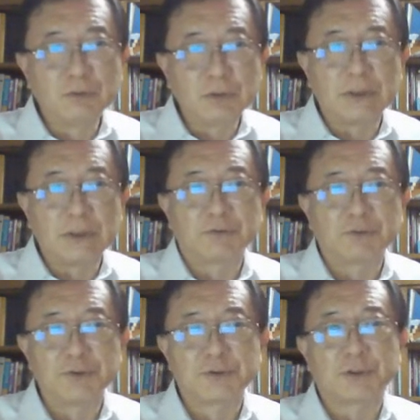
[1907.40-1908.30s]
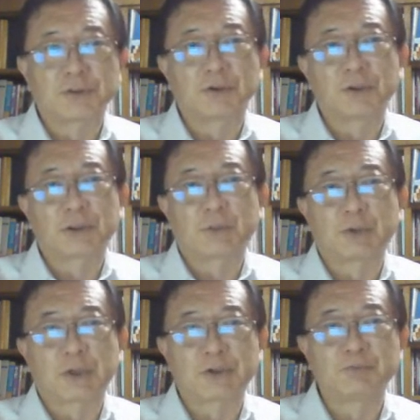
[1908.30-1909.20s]
introduced Toyota
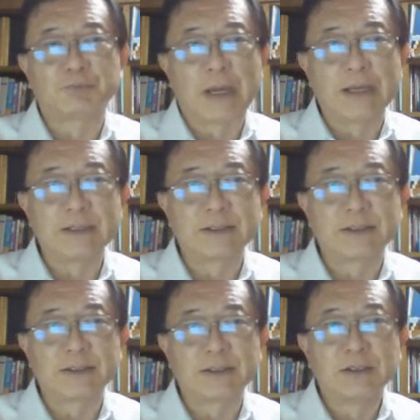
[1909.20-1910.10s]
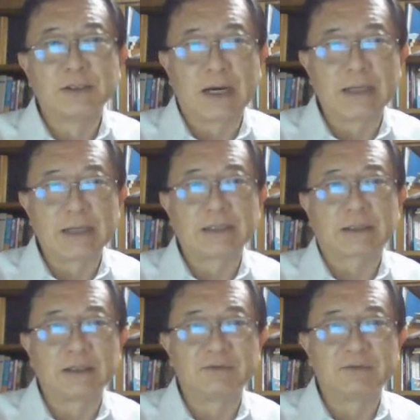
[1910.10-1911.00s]
production-based Kaizen
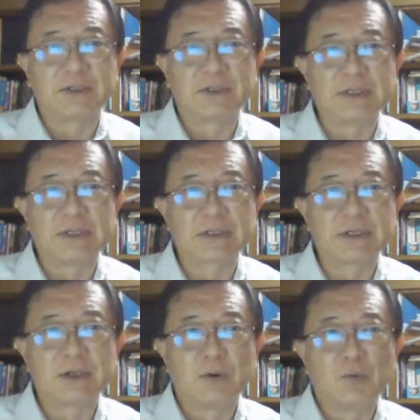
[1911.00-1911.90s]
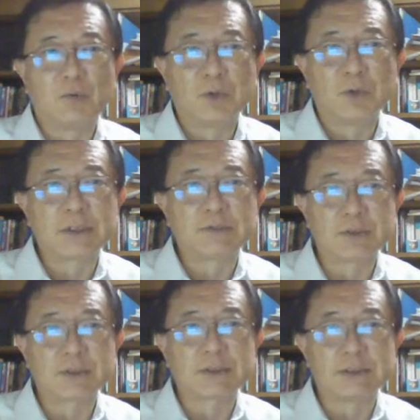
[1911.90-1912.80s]
activities, which
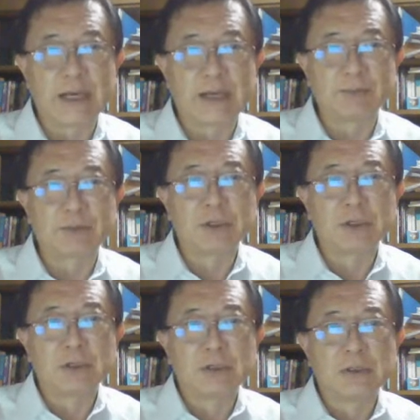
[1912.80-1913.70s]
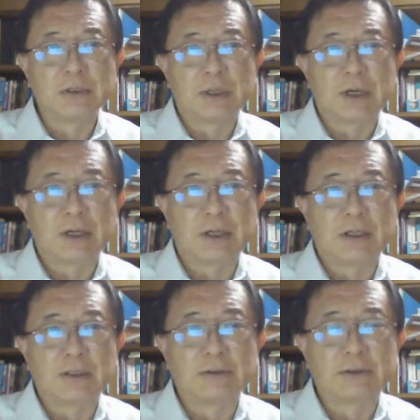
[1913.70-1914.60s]
was named
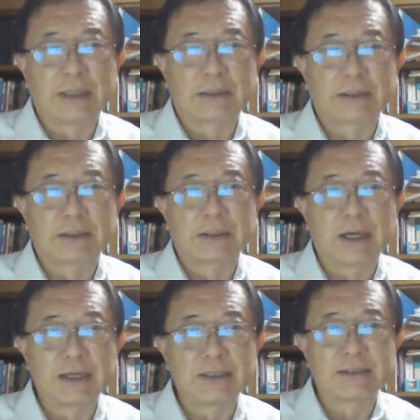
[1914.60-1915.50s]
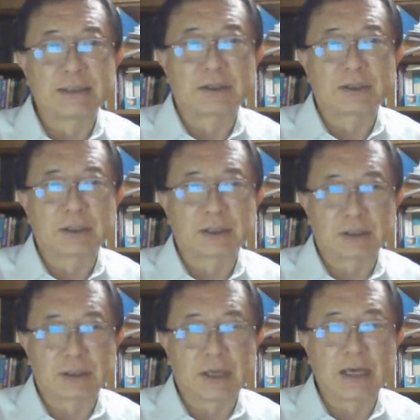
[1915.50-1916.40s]
later as the
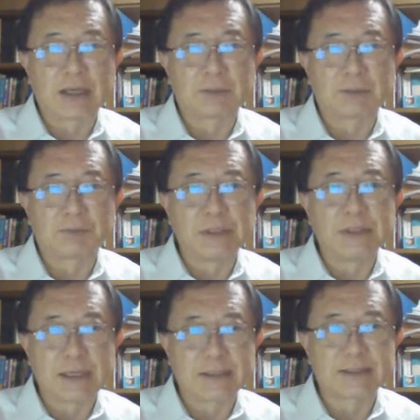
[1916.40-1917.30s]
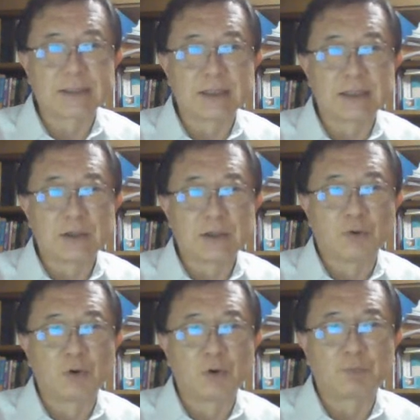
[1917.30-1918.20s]
KPS,
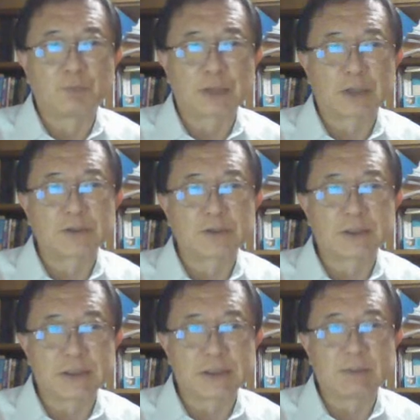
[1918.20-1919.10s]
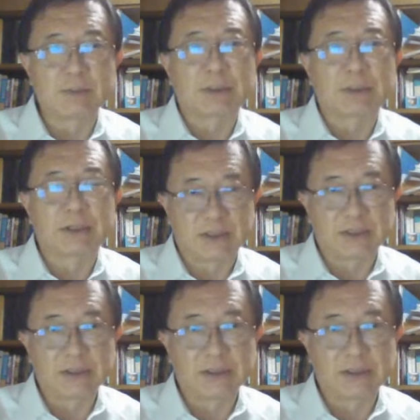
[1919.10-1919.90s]
Core Production System Activity.